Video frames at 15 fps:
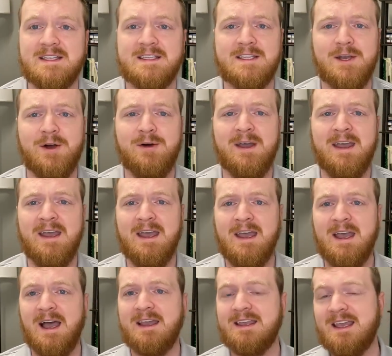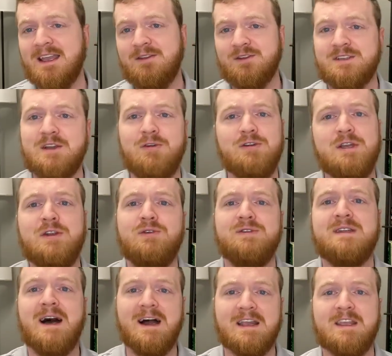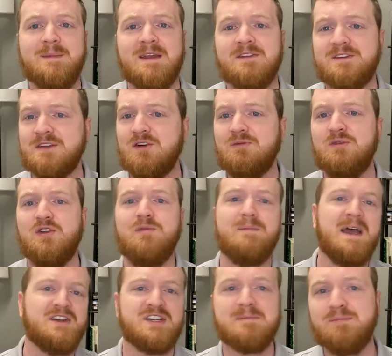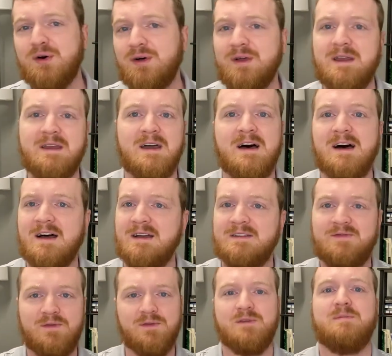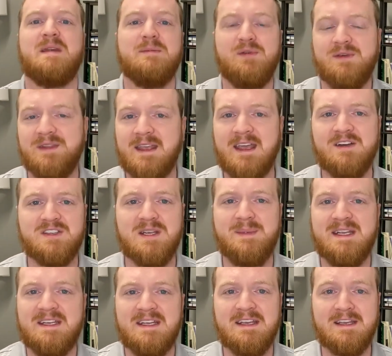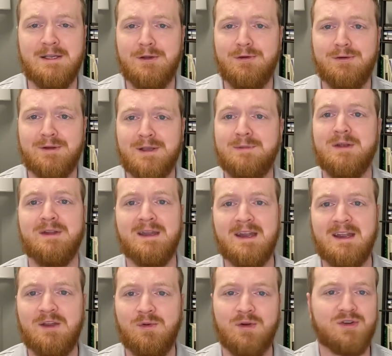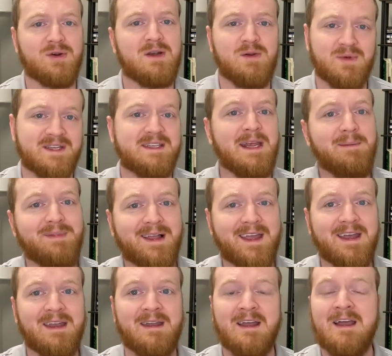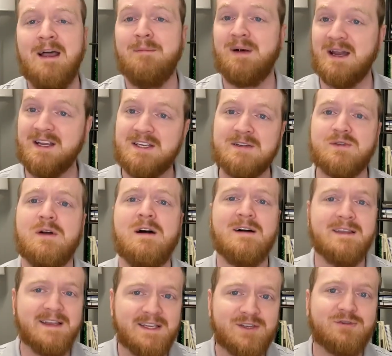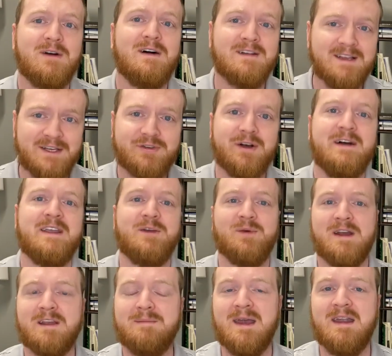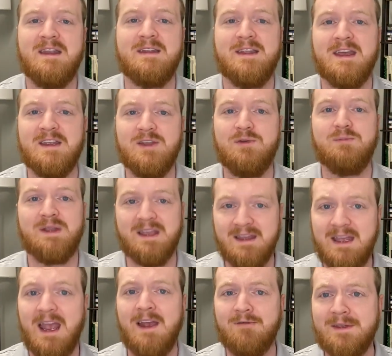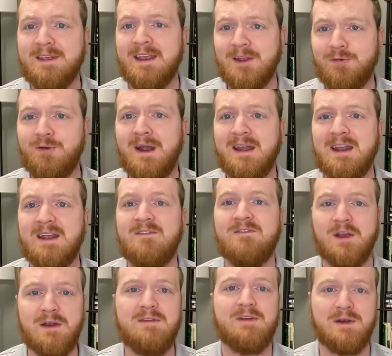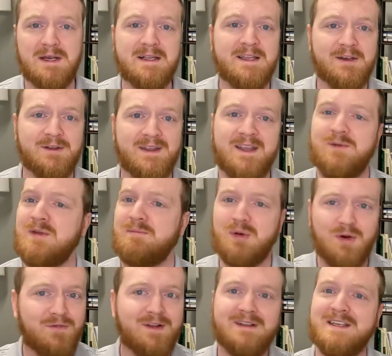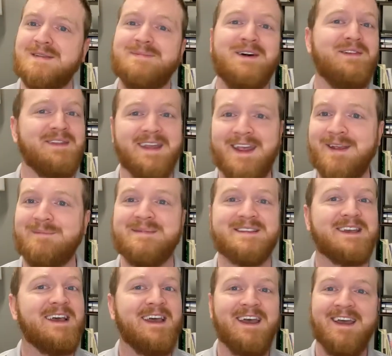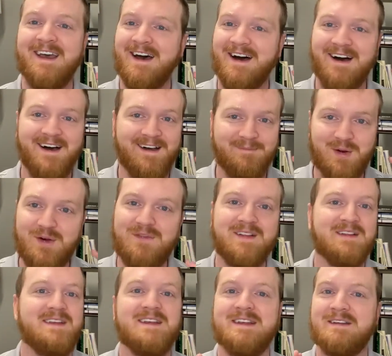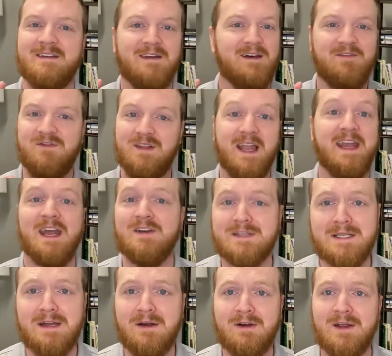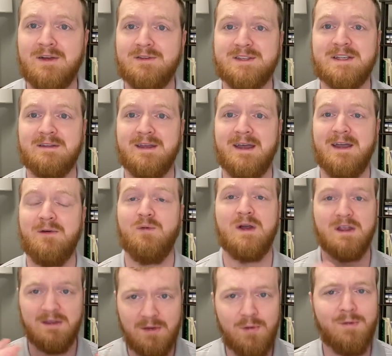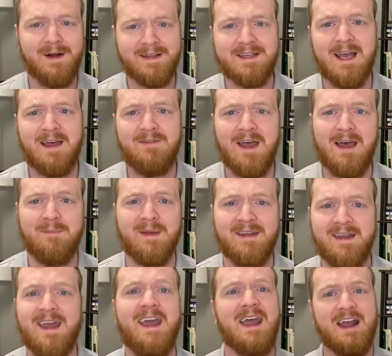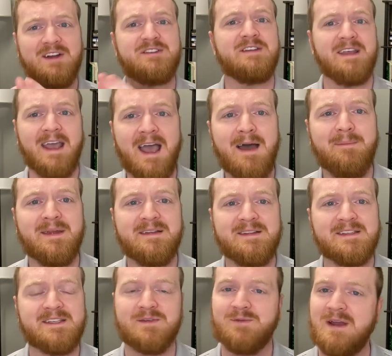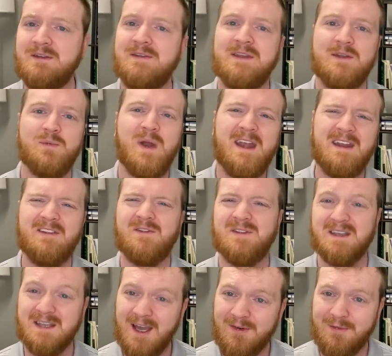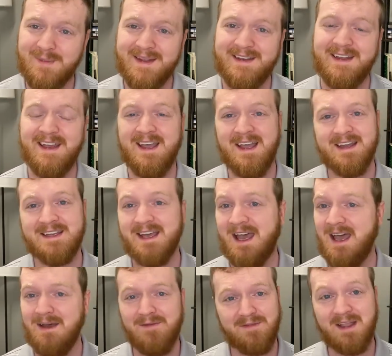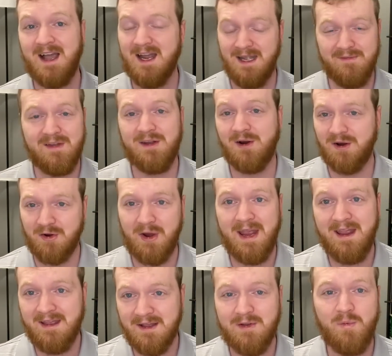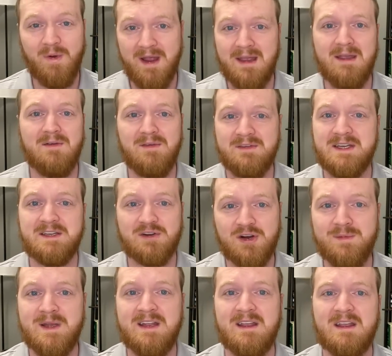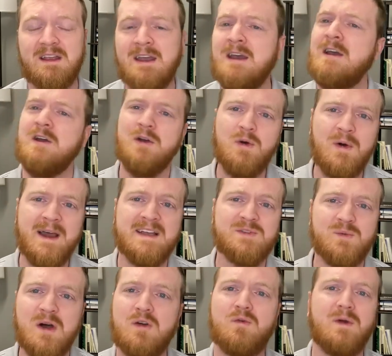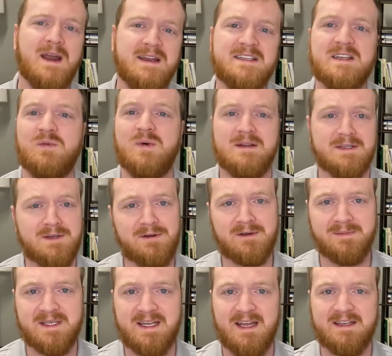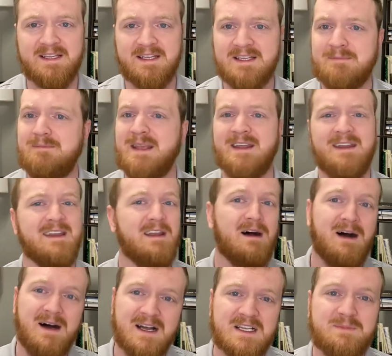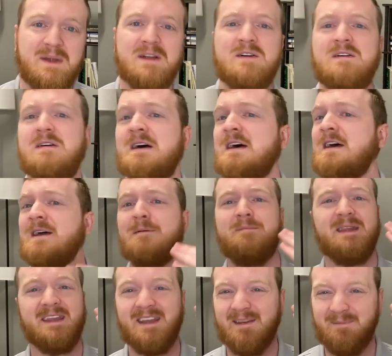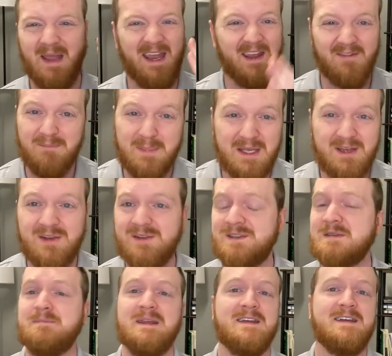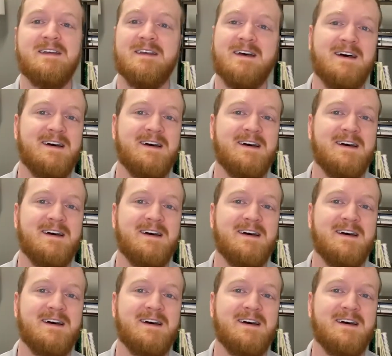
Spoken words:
So again, there's no new document, there's no new magic bullet for people in the LGBTQ community who are trying to estate plan, but I strongly recommend that you get everything in writing very clearly, with perfectly spelt names, perfectly laid out scenarios, so that what you want to have happen actually happens, rather than waiting for the government to have kind of an archaic way of determining who has what rights in what circumstances, be it in a hospital, be it paying bills, be it